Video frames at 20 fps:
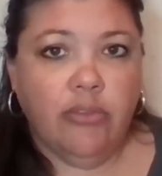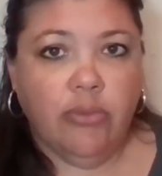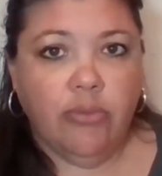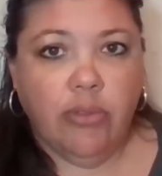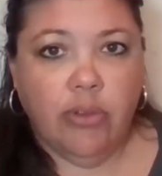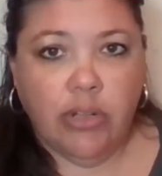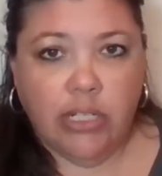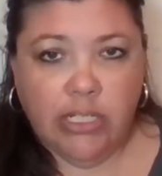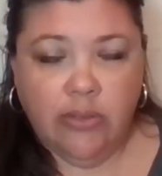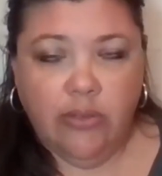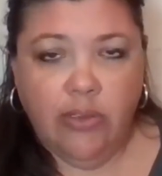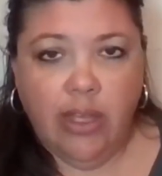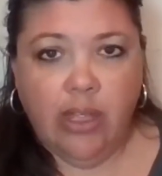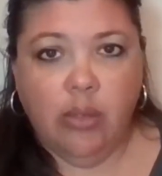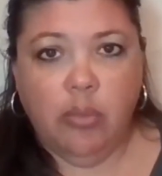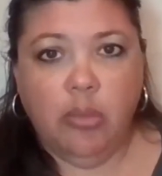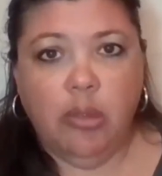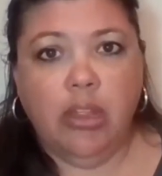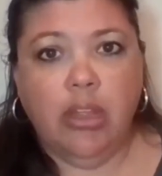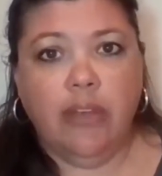what's
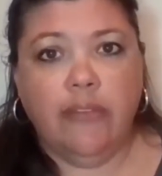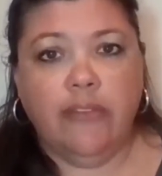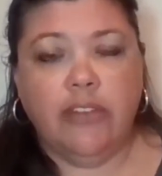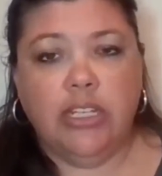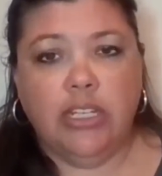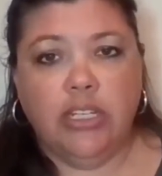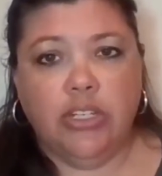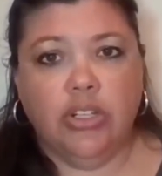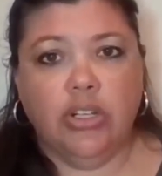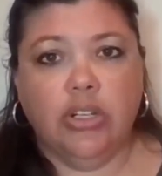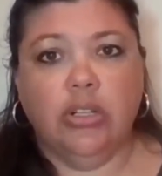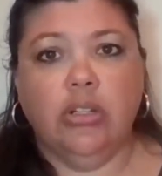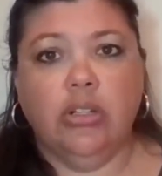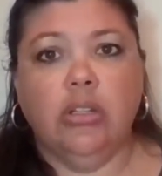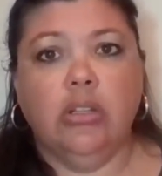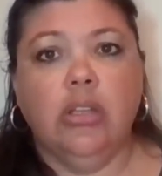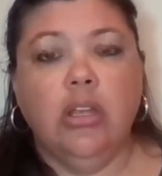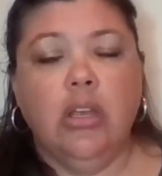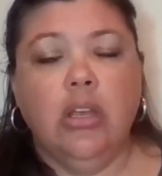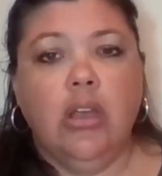available of a
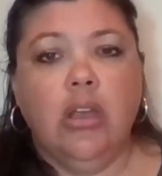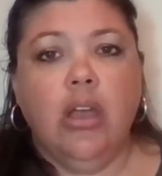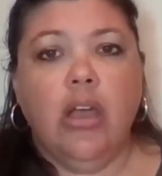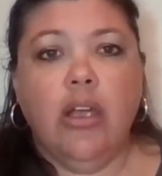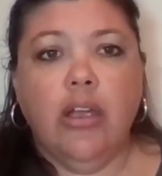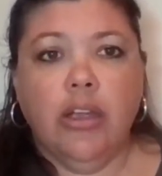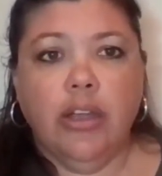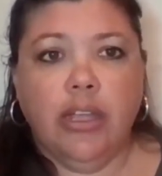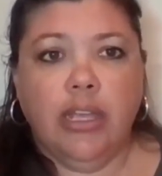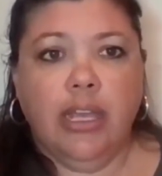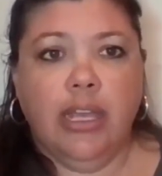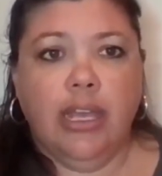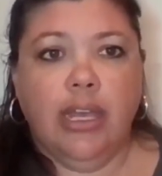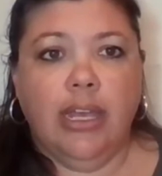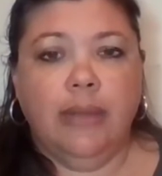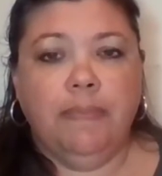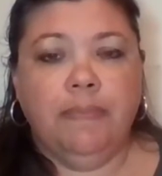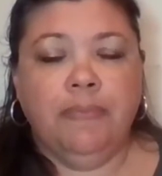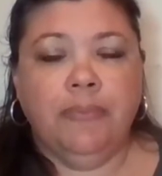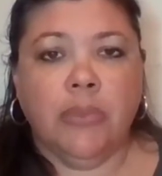digital art kit.